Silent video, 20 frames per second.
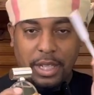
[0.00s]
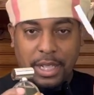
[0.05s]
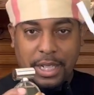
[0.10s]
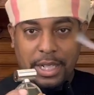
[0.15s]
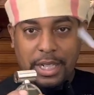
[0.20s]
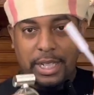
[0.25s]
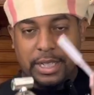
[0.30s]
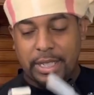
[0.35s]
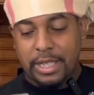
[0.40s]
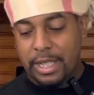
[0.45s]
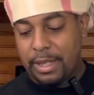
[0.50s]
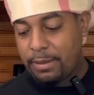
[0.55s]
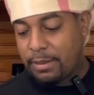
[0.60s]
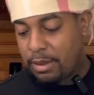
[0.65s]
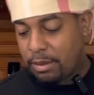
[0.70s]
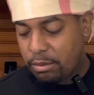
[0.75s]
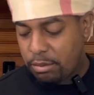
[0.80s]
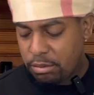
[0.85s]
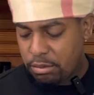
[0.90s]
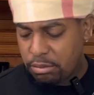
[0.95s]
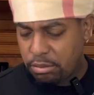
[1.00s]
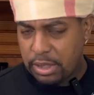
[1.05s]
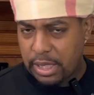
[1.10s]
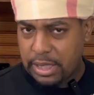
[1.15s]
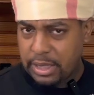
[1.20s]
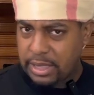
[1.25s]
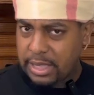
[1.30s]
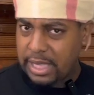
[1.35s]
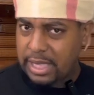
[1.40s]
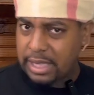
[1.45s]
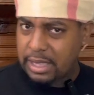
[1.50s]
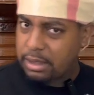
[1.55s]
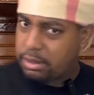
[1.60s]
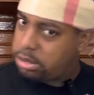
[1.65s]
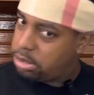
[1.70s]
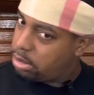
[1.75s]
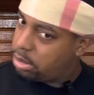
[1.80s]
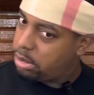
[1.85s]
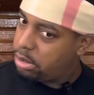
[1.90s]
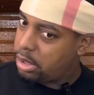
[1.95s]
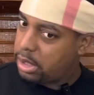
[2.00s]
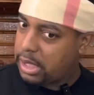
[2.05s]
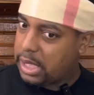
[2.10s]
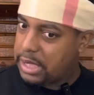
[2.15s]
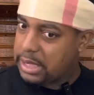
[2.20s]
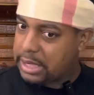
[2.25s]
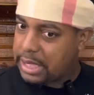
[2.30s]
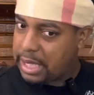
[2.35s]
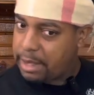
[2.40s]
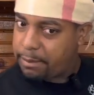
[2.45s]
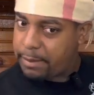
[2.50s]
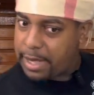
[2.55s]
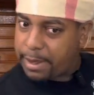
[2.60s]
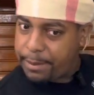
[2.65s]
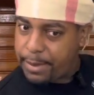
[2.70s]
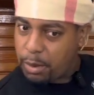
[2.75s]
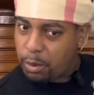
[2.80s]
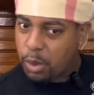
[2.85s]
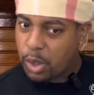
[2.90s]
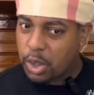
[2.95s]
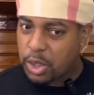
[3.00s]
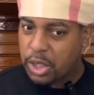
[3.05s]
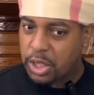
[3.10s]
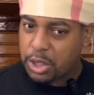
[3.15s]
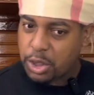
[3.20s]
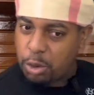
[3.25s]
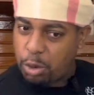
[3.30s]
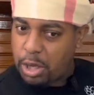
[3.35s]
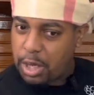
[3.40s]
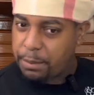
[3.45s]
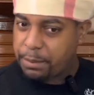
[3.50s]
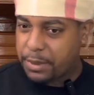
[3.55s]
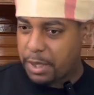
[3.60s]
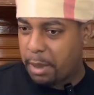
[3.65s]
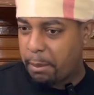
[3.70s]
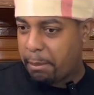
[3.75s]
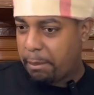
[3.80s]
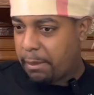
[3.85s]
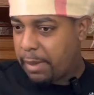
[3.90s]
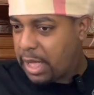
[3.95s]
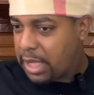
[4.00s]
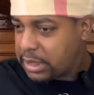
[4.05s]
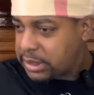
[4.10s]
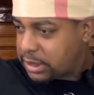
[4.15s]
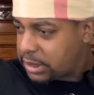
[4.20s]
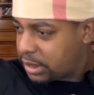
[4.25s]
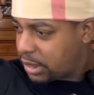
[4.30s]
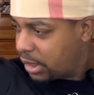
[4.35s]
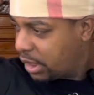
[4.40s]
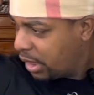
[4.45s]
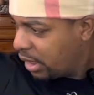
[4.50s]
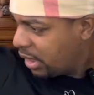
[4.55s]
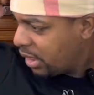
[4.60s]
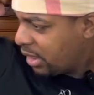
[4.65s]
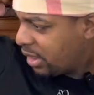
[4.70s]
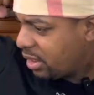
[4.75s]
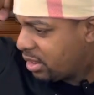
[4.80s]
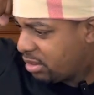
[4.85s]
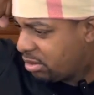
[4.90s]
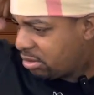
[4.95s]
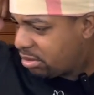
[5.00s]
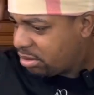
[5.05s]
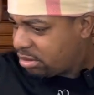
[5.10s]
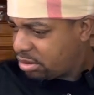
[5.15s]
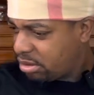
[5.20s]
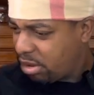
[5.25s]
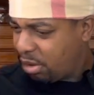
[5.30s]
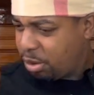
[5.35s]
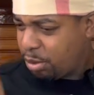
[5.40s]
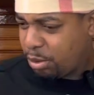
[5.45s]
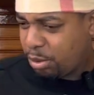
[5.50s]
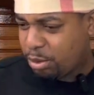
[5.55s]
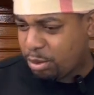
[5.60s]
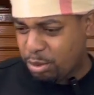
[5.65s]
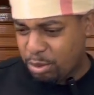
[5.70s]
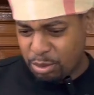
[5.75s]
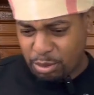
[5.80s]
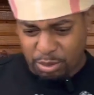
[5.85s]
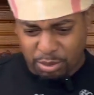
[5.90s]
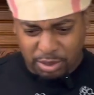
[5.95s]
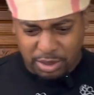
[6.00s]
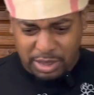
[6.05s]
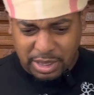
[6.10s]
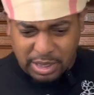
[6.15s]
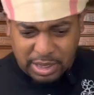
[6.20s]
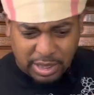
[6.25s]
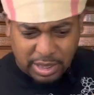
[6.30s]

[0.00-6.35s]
Let's keep, that thing made me want to throw up the muscle. Ooh.